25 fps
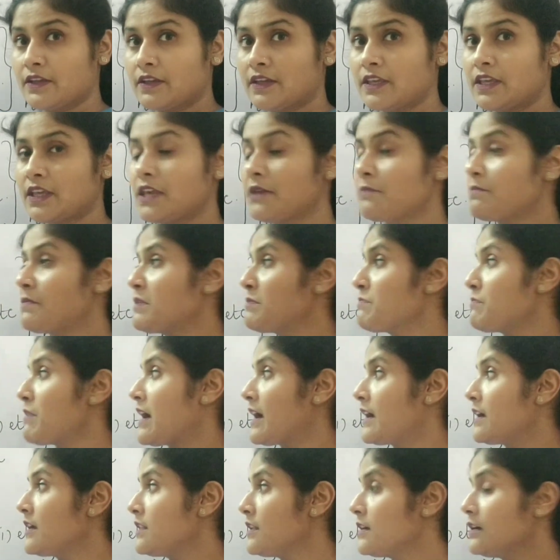Keep in
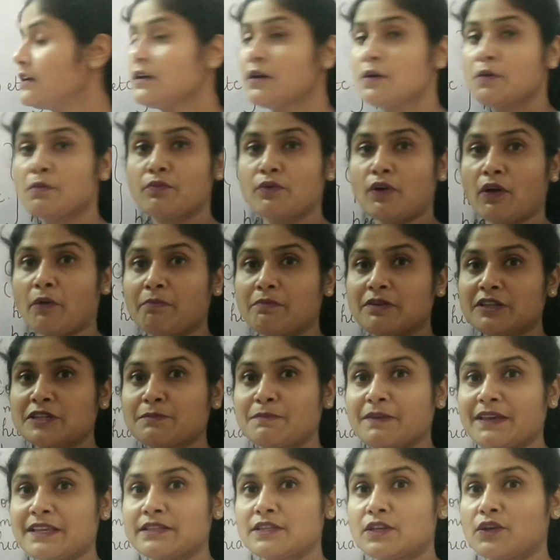mind the proper
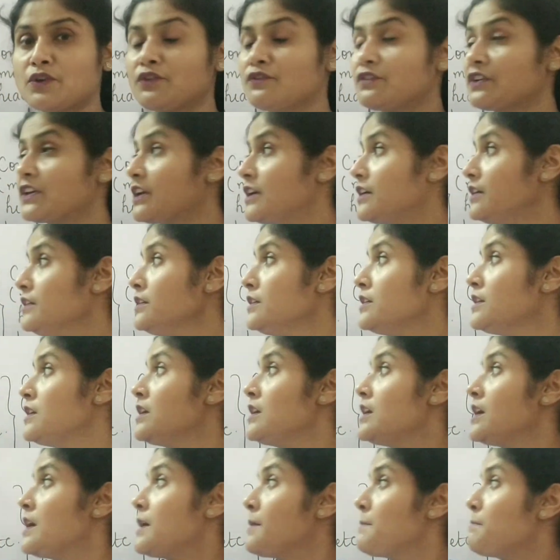spacing over here.
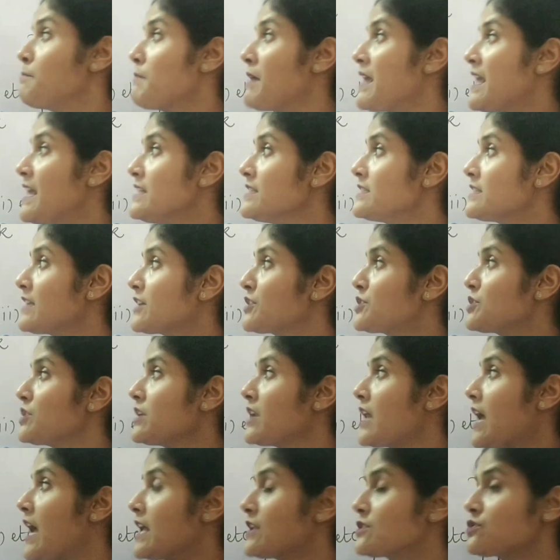Main
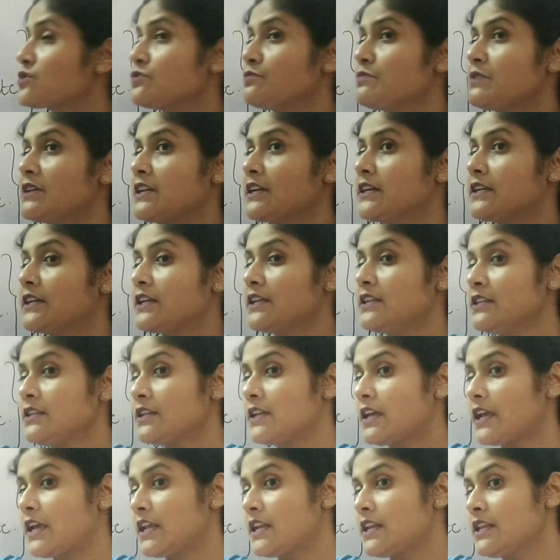section has to be
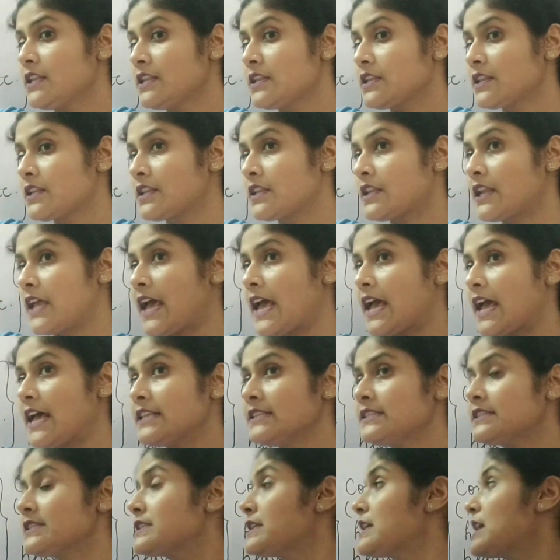written in
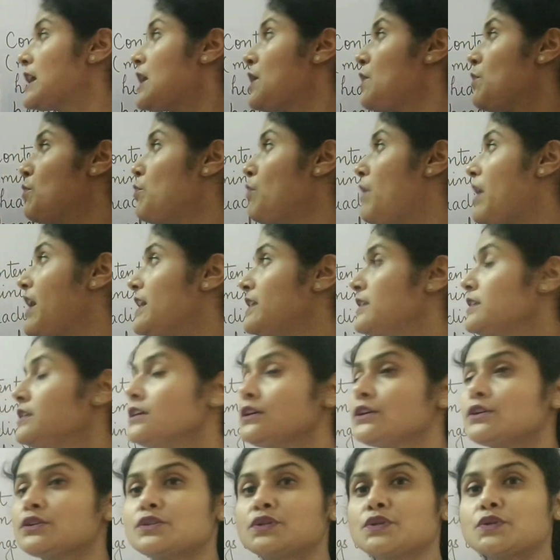as
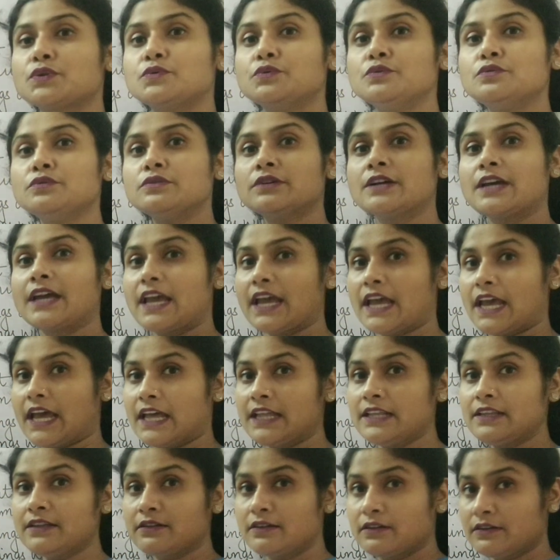1, 2
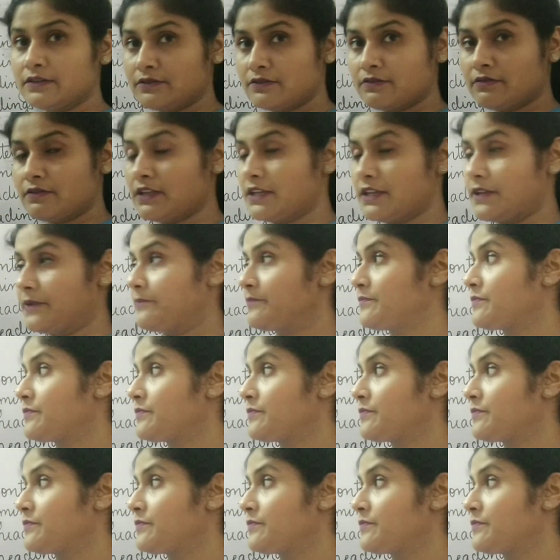and 3.